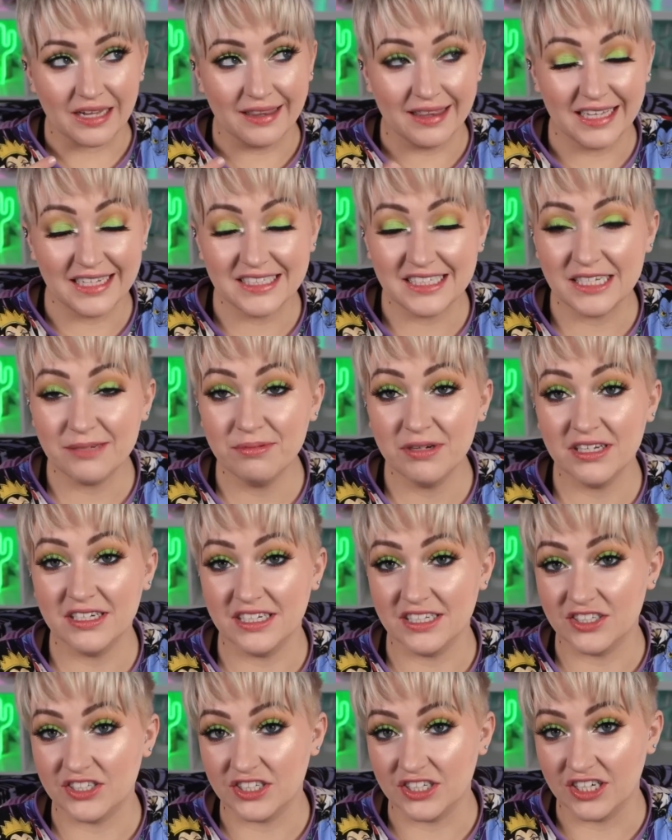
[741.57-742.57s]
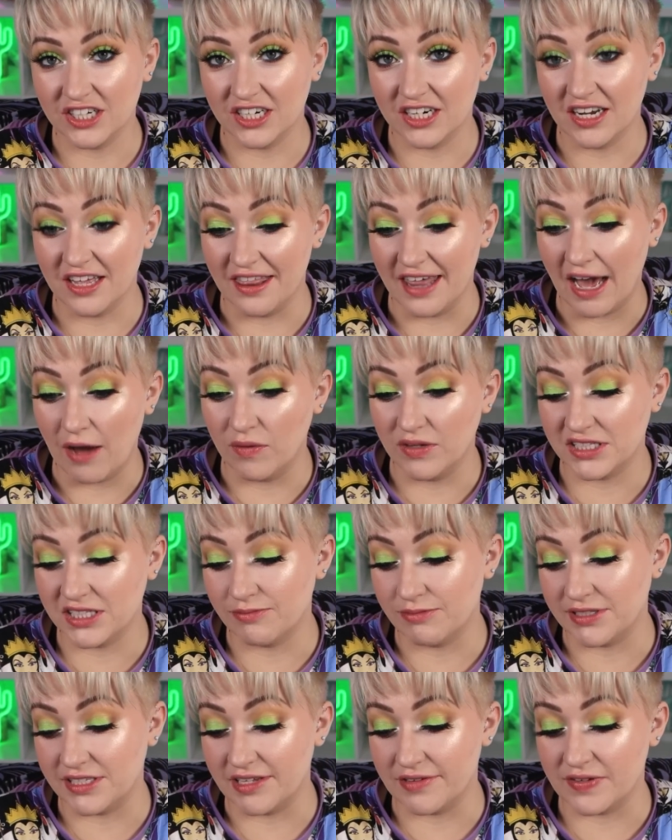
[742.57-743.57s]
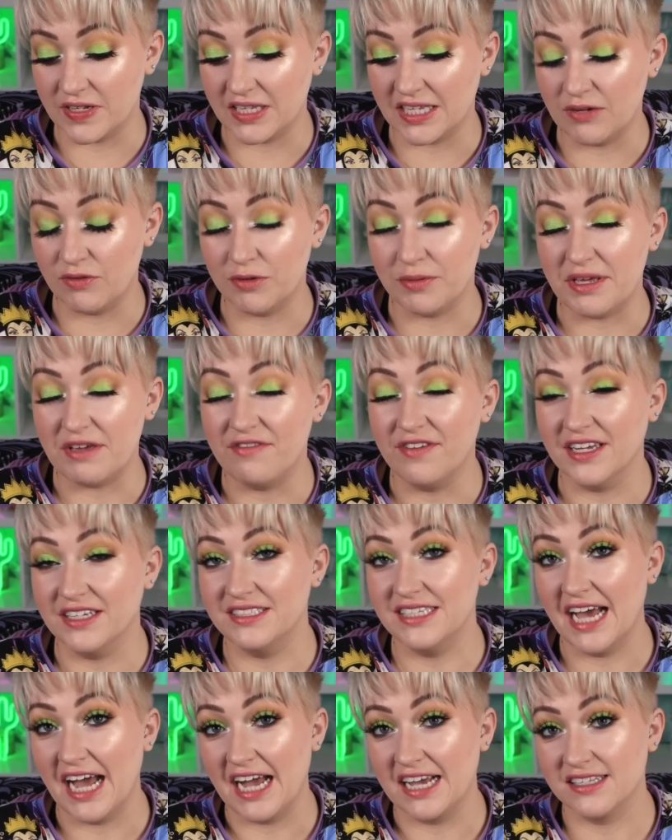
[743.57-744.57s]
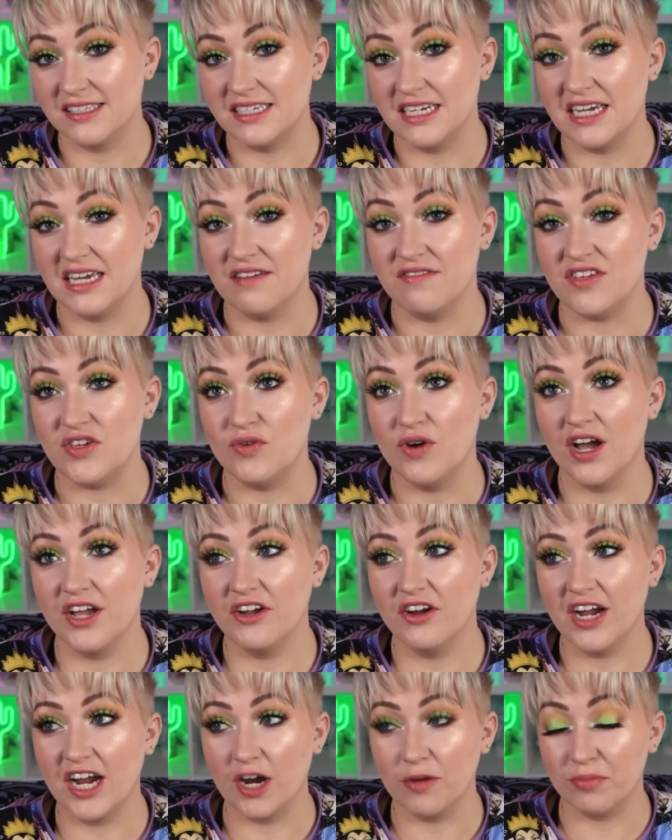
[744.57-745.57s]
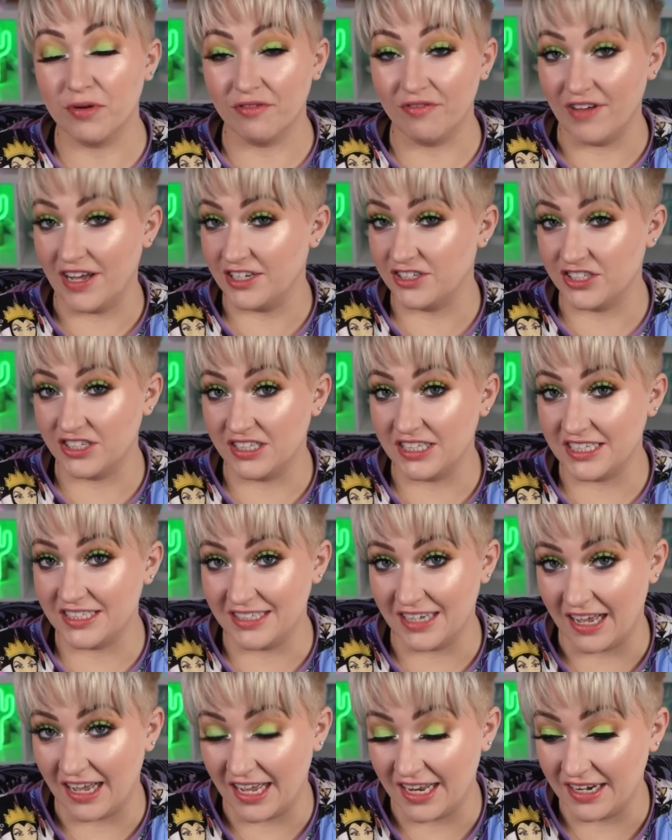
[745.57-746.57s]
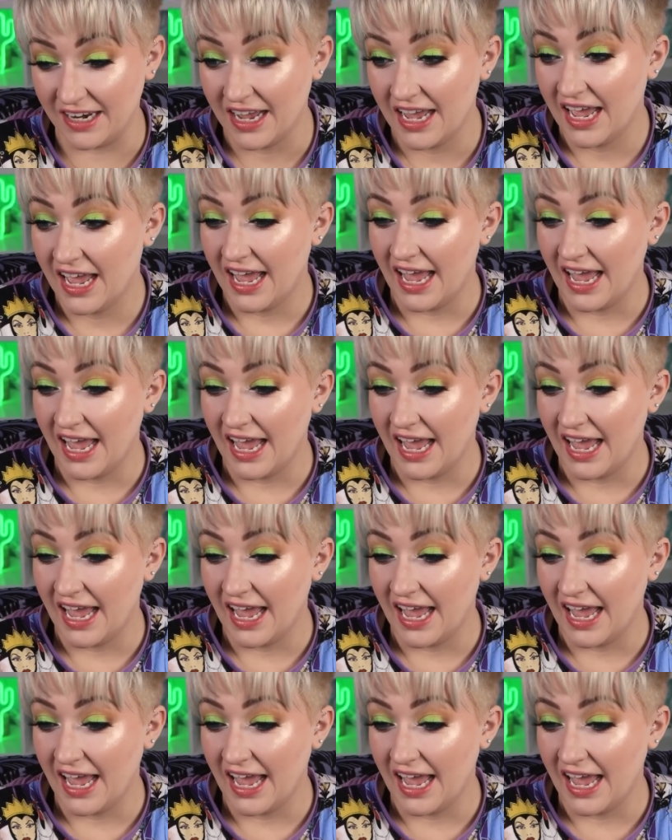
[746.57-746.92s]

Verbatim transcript: the deep conditioner, that one specifically would be fantastic if you got your hair professionally done